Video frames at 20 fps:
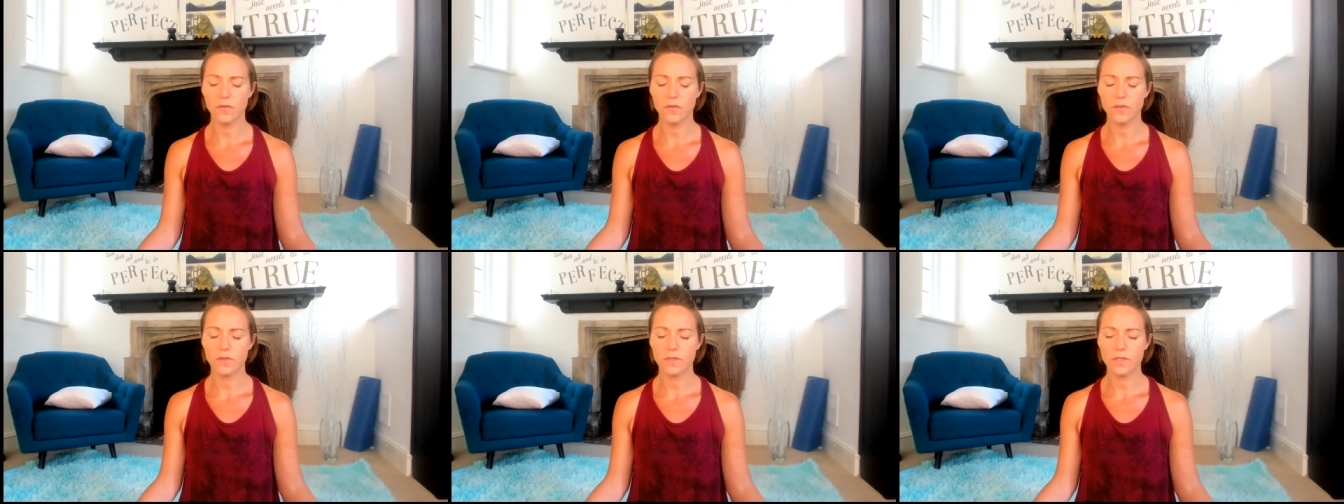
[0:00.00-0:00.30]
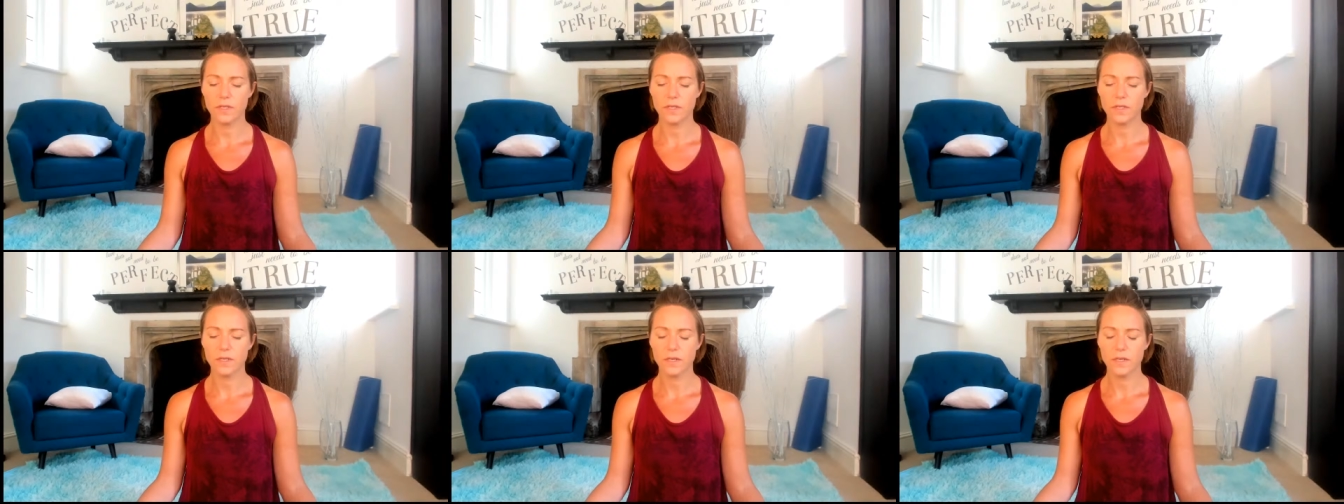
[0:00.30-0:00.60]

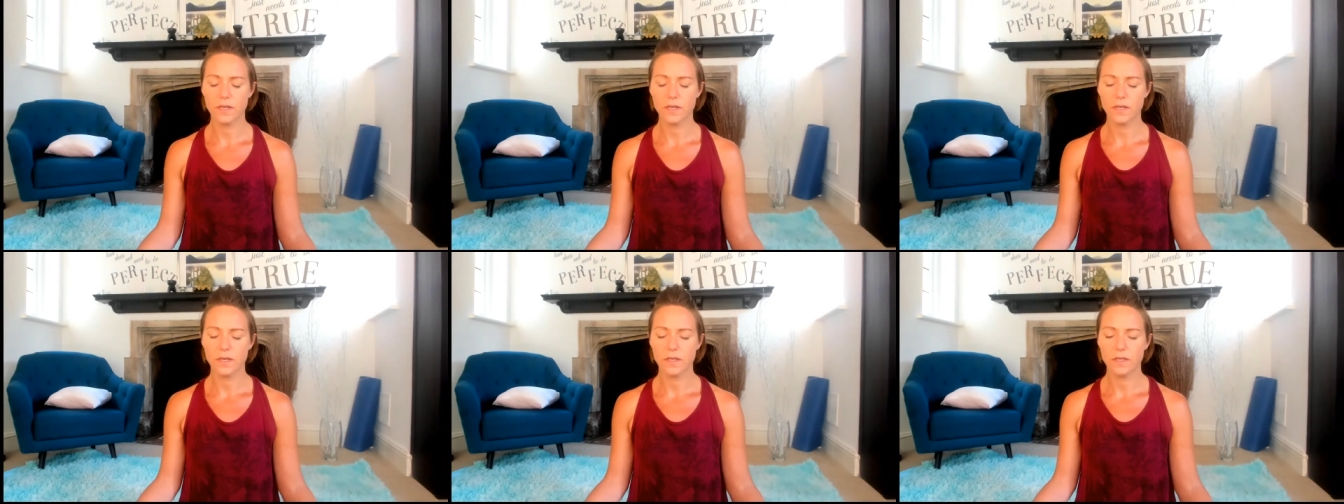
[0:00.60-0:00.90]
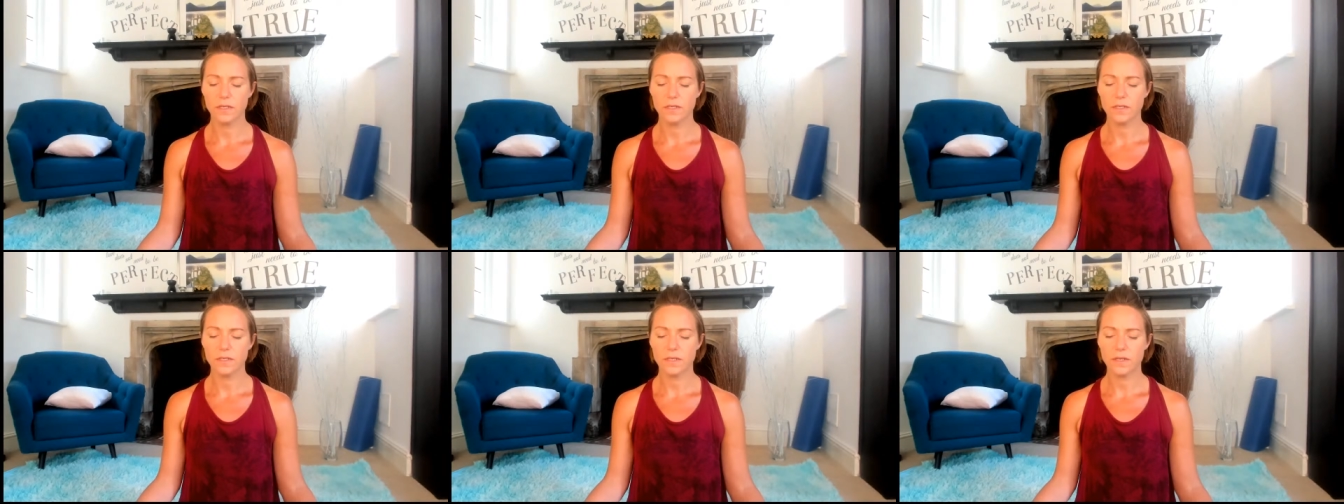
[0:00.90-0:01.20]
It's
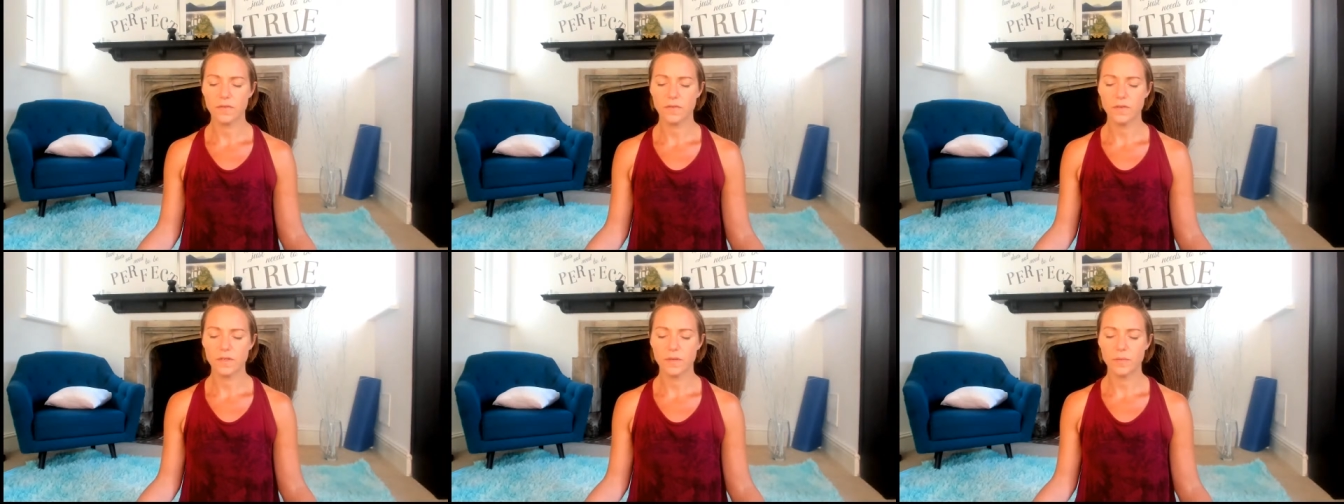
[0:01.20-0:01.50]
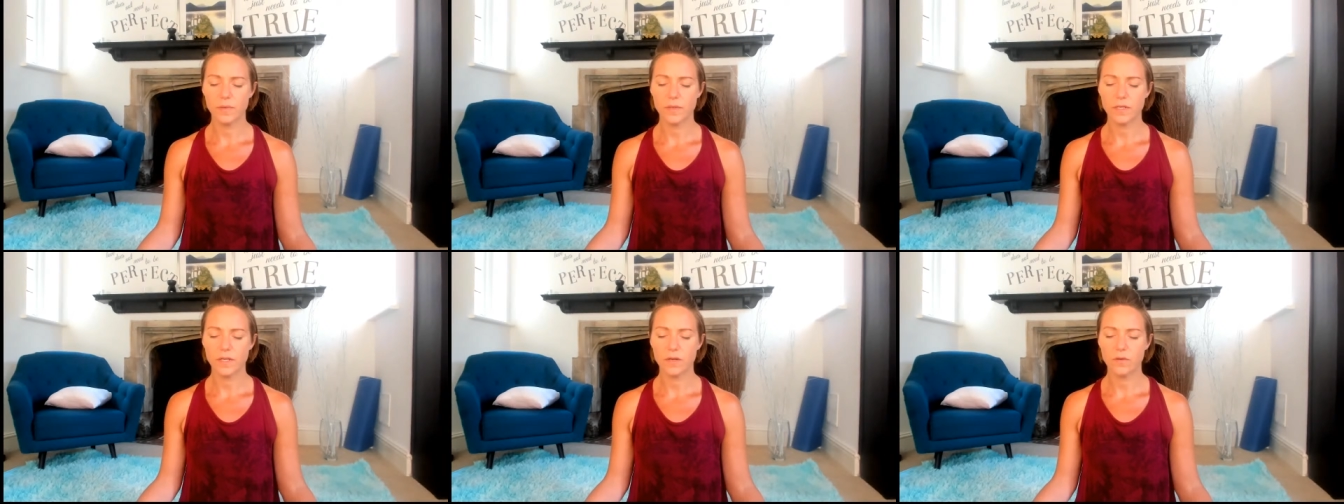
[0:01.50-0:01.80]

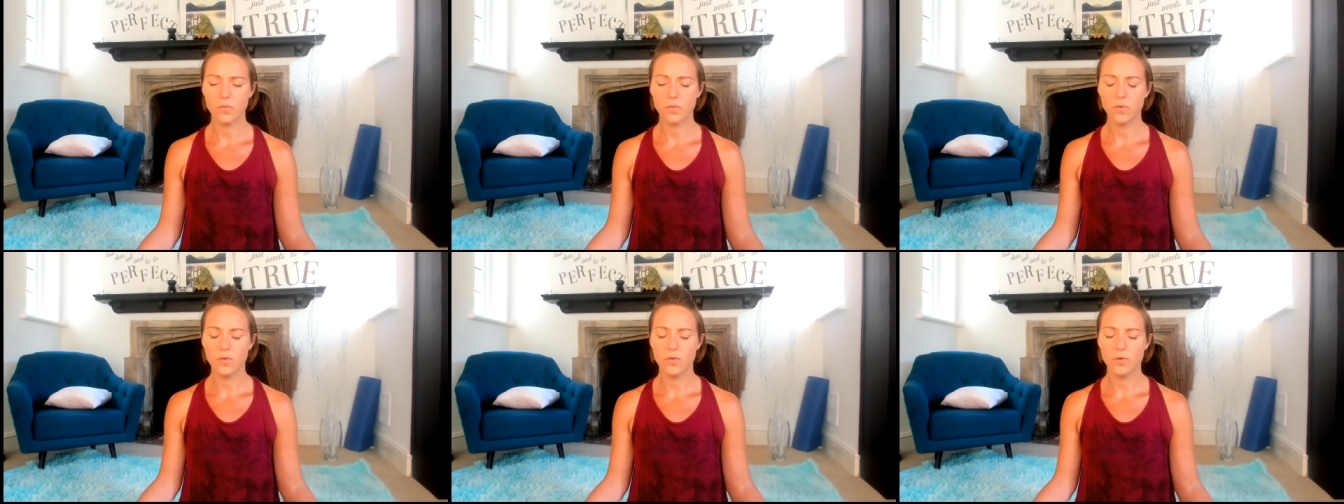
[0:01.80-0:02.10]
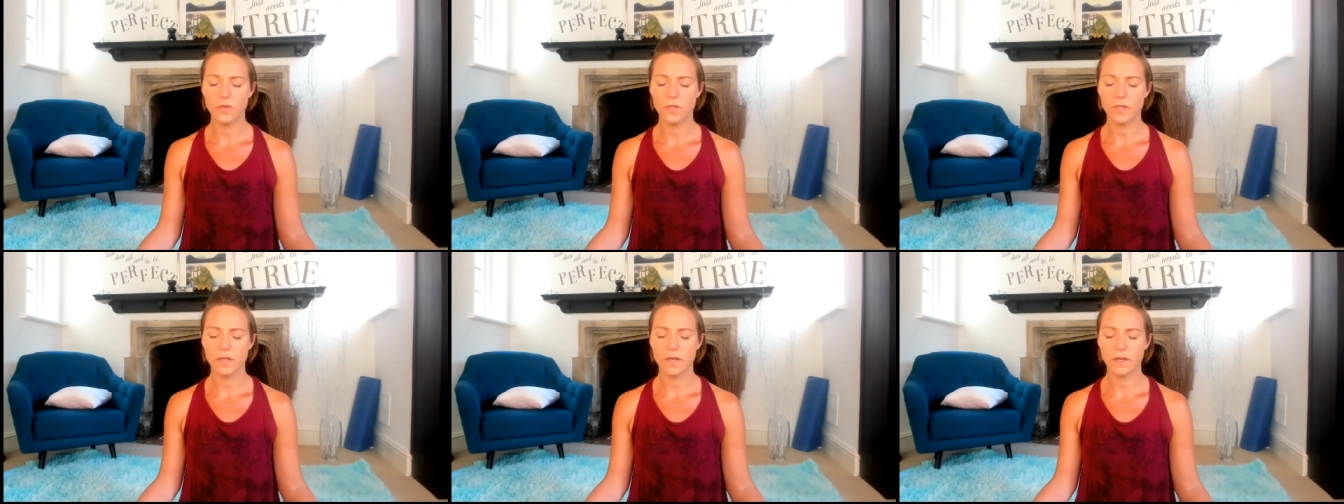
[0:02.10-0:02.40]
70%
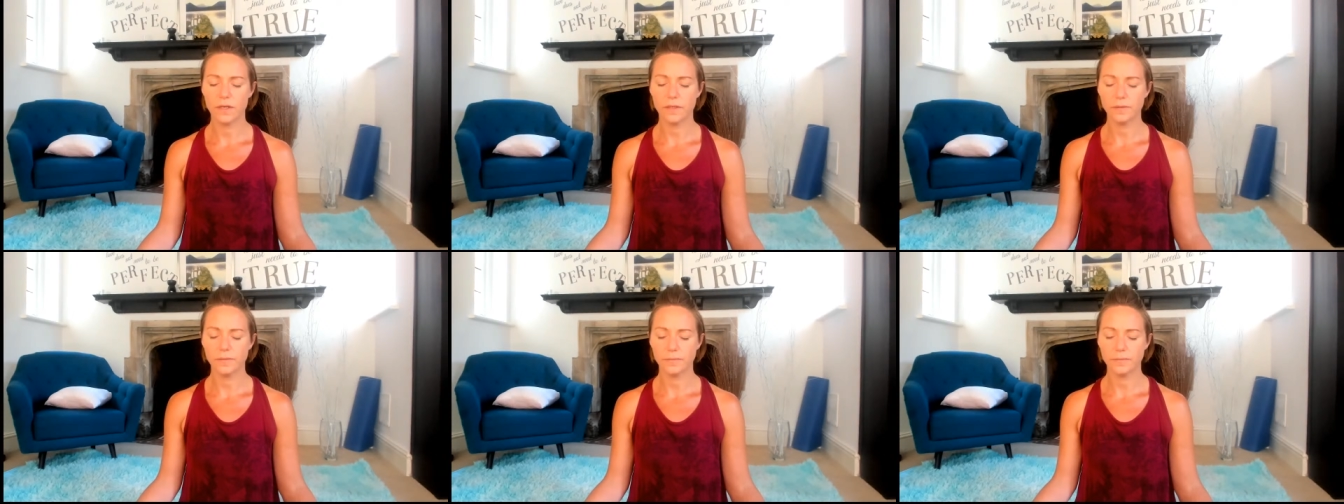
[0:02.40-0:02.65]
water.